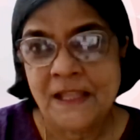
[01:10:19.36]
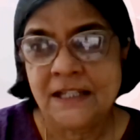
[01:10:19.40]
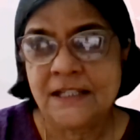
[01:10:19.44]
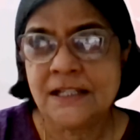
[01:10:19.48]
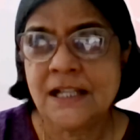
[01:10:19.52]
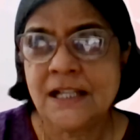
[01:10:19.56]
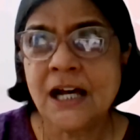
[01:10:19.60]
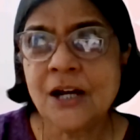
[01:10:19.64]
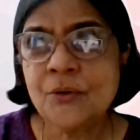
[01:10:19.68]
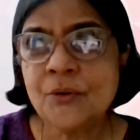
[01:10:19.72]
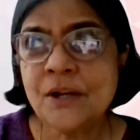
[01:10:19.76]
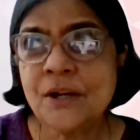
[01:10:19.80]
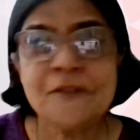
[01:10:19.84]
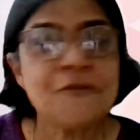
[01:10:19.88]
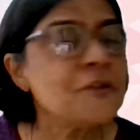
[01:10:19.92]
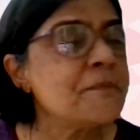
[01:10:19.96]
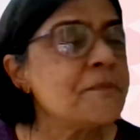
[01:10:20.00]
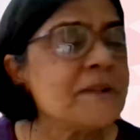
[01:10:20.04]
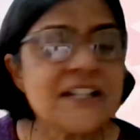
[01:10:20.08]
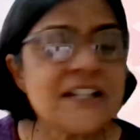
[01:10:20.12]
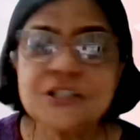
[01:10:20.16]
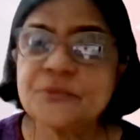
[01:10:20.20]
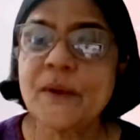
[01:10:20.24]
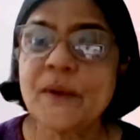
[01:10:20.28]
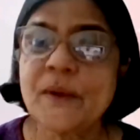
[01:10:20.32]
Now
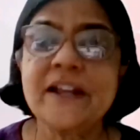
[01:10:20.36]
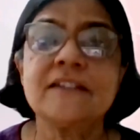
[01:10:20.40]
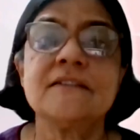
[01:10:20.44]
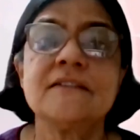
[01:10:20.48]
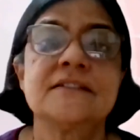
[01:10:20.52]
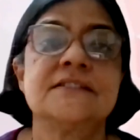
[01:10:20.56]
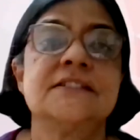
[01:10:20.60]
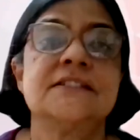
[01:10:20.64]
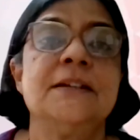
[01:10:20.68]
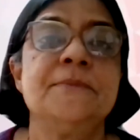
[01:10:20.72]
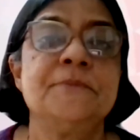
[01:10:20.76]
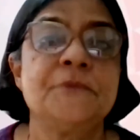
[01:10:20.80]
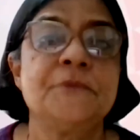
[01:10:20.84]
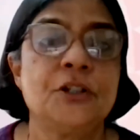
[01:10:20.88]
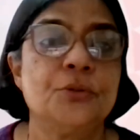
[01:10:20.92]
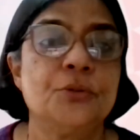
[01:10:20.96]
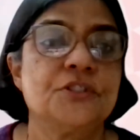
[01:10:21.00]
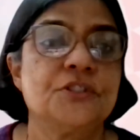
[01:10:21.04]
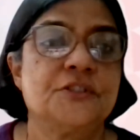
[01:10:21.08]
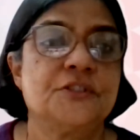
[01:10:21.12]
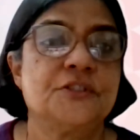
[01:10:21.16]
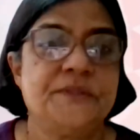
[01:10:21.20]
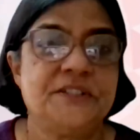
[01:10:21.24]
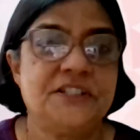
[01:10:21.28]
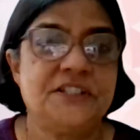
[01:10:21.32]
everybody's wearing the same
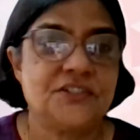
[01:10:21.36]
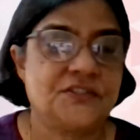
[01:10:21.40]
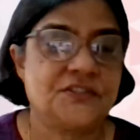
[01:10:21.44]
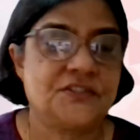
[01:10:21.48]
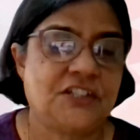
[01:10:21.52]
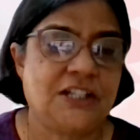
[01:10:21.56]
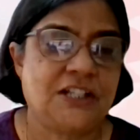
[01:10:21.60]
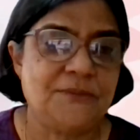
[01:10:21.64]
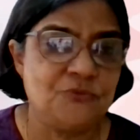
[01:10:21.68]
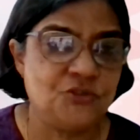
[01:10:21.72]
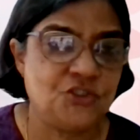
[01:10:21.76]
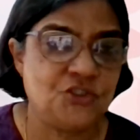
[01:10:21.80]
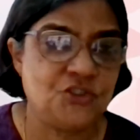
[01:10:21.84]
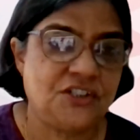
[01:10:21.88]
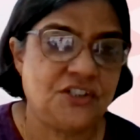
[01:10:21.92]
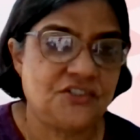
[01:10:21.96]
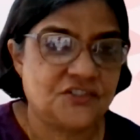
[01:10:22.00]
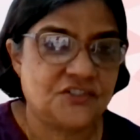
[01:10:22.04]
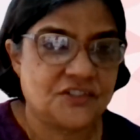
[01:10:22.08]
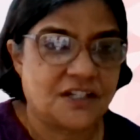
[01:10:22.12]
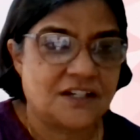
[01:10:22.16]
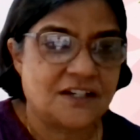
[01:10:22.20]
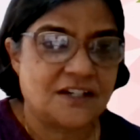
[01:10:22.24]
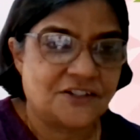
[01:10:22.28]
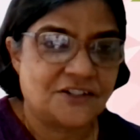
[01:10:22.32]
clothes with the same
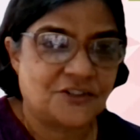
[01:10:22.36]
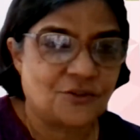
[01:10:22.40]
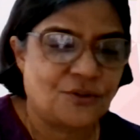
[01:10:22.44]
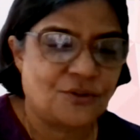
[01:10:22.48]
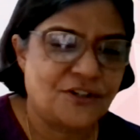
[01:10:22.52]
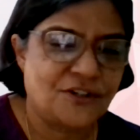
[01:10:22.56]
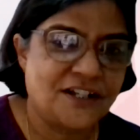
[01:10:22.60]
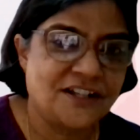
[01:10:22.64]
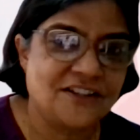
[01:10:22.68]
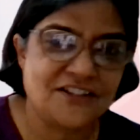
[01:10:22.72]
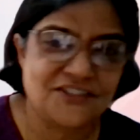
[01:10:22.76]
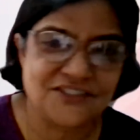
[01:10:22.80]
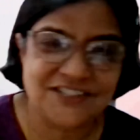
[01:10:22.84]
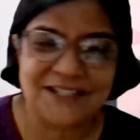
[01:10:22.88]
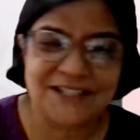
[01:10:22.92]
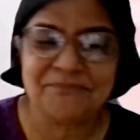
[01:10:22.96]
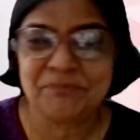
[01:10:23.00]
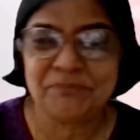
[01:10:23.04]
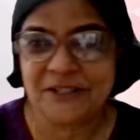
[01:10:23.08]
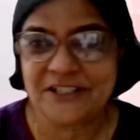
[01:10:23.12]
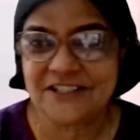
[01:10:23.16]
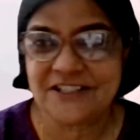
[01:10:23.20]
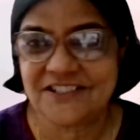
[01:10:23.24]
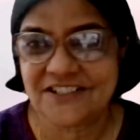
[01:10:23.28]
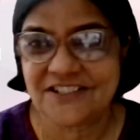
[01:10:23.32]
jeans that are torn in the same
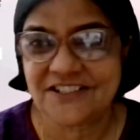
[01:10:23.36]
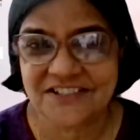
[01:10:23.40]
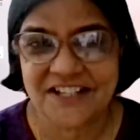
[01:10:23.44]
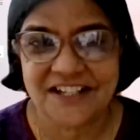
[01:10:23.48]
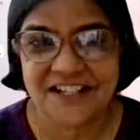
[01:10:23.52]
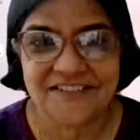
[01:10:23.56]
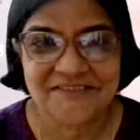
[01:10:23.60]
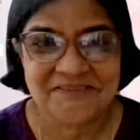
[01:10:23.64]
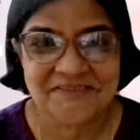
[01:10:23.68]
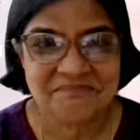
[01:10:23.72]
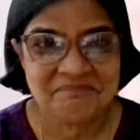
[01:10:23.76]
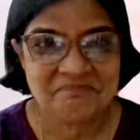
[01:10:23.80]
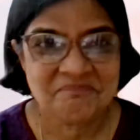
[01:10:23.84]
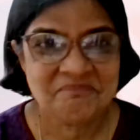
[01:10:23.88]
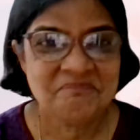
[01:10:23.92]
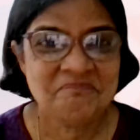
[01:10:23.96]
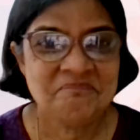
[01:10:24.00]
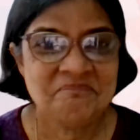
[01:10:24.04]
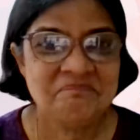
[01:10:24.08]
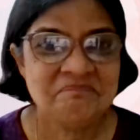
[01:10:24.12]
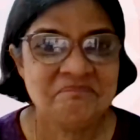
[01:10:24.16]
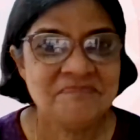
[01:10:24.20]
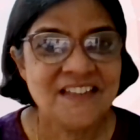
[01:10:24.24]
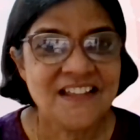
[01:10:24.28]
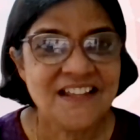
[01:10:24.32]
places. And,
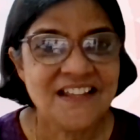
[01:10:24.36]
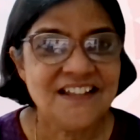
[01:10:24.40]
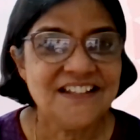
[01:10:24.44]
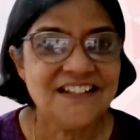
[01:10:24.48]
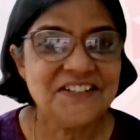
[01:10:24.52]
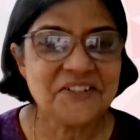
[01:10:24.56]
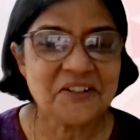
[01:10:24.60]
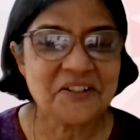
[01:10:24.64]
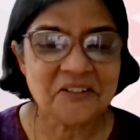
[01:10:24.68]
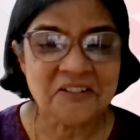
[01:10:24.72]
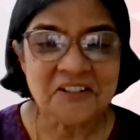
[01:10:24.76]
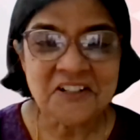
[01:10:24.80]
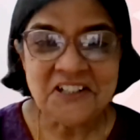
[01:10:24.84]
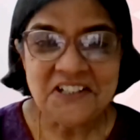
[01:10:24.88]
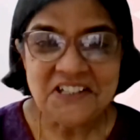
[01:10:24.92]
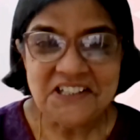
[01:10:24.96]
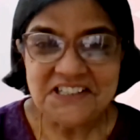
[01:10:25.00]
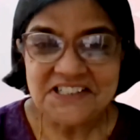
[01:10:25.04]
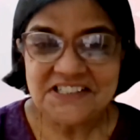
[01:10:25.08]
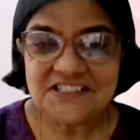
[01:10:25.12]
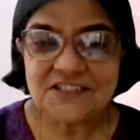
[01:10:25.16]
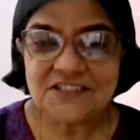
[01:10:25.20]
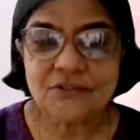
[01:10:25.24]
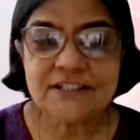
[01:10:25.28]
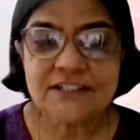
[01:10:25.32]

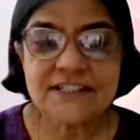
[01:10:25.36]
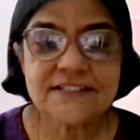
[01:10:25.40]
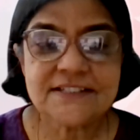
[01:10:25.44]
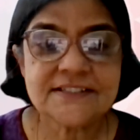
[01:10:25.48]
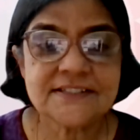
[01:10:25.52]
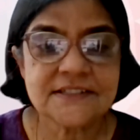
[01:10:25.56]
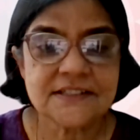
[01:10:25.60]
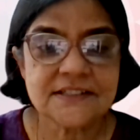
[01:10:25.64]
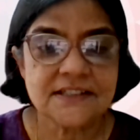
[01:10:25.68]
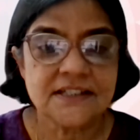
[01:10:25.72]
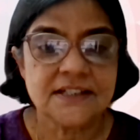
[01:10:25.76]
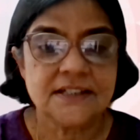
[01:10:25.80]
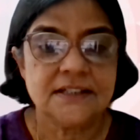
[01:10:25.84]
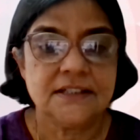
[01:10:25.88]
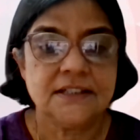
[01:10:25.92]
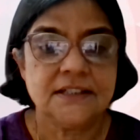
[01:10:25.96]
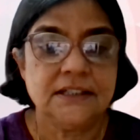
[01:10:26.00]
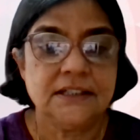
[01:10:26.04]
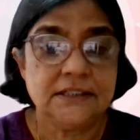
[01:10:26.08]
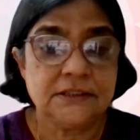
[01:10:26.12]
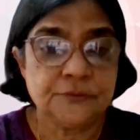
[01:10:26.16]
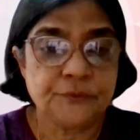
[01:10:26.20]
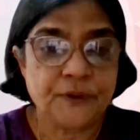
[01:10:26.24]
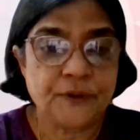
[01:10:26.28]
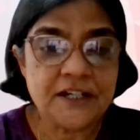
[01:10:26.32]
so it's
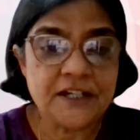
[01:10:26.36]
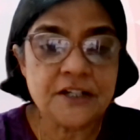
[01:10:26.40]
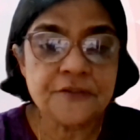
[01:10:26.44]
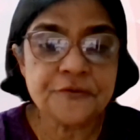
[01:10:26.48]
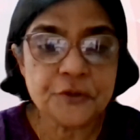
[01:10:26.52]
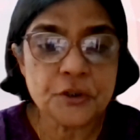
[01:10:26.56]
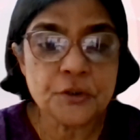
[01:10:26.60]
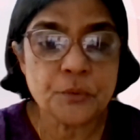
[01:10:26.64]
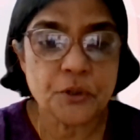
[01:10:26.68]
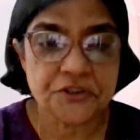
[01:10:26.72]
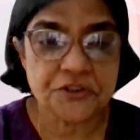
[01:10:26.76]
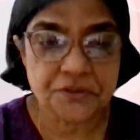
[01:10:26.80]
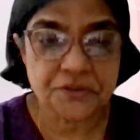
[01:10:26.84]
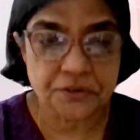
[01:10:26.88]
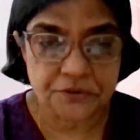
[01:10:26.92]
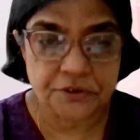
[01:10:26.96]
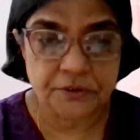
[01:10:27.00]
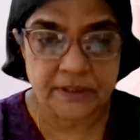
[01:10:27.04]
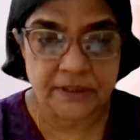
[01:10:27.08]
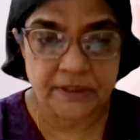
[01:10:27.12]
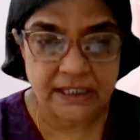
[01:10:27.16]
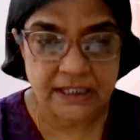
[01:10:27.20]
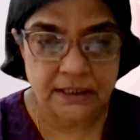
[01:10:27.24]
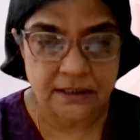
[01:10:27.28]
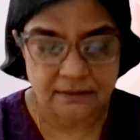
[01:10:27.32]
wonderful what you're
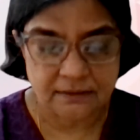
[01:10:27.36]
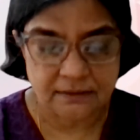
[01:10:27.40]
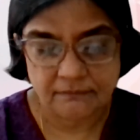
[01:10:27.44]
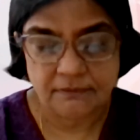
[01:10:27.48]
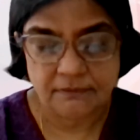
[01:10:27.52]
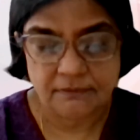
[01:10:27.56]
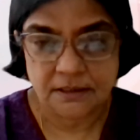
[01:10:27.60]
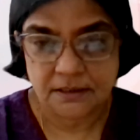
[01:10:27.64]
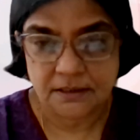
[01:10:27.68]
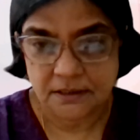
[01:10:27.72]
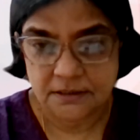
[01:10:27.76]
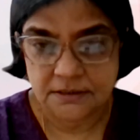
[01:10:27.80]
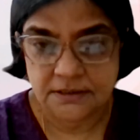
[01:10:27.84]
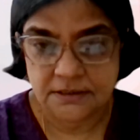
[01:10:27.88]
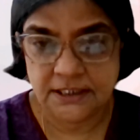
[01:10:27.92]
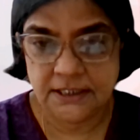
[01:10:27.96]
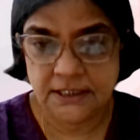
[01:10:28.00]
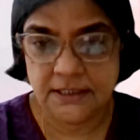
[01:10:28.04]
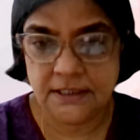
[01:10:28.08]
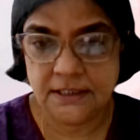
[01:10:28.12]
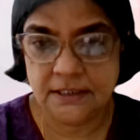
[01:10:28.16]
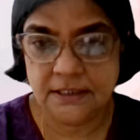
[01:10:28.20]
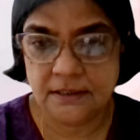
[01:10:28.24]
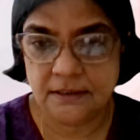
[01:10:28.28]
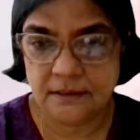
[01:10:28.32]
doing,
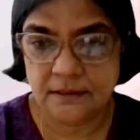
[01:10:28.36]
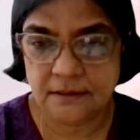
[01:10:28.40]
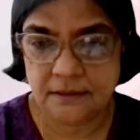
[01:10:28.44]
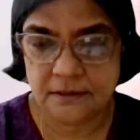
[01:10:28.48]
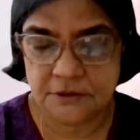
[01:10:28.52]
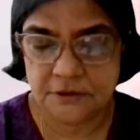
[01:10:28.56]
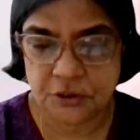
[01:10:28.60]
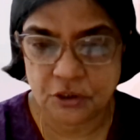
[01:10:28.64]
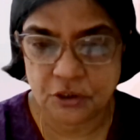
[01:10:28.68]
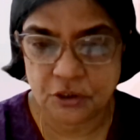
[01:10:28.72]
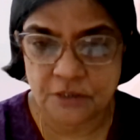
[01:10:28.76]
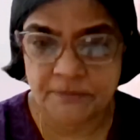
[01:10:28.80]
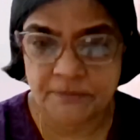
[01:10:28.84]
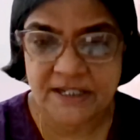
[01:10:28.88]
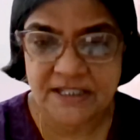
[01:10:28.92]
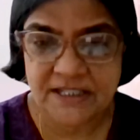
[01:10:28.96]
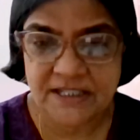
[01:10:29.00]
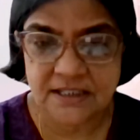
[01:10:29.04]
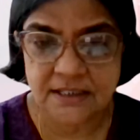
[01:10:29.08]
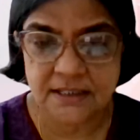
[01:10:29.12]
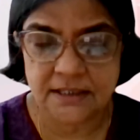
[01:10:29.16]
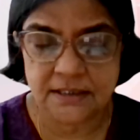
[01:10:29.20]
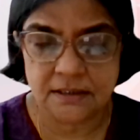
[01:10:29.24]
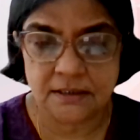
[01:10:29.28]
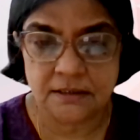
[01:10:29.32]
the
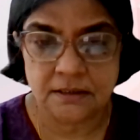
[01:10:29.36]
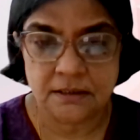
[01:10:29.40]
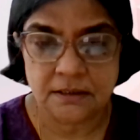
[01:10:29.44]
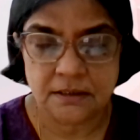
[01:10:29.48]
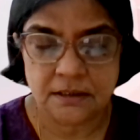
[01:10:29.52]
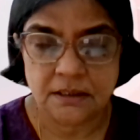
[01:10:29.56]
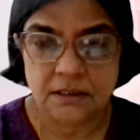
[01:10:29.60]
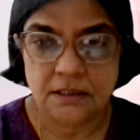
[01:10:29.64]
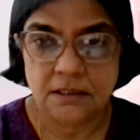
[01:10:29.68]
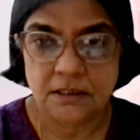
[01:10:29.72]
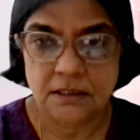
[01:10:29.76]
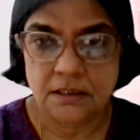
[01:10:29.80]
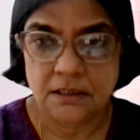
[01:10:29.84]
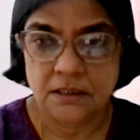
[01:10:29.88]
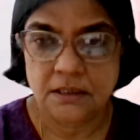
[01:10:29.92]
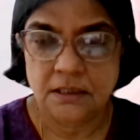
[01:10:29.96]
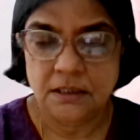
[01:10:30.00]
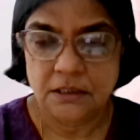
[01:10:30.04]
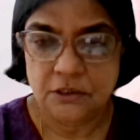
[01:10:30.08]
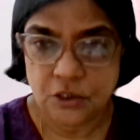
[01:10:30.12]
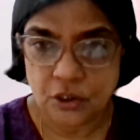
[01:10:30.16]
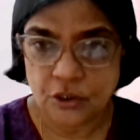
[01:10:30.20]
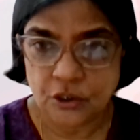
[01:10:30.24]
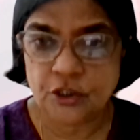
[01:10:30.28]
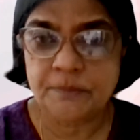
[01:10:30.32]
documenting
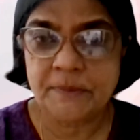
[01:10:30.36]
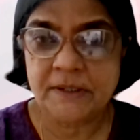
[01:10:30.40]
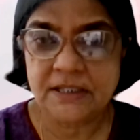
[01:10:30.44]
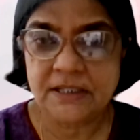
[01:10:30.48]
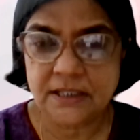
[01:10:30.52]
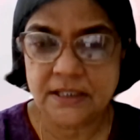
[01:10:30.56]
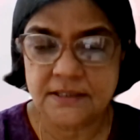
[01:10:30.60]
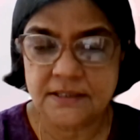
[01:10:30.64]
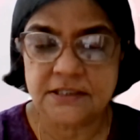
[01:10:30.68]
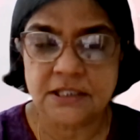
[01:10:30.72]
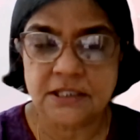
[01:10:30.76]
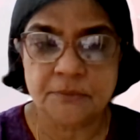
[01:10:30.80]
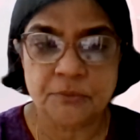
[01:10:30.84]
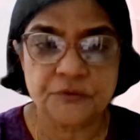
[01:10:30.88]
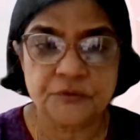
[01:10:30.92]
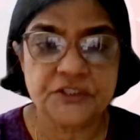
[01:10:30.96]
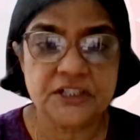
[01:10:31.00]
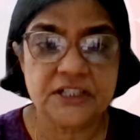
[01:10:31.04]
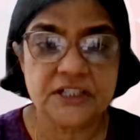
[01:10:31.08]
some of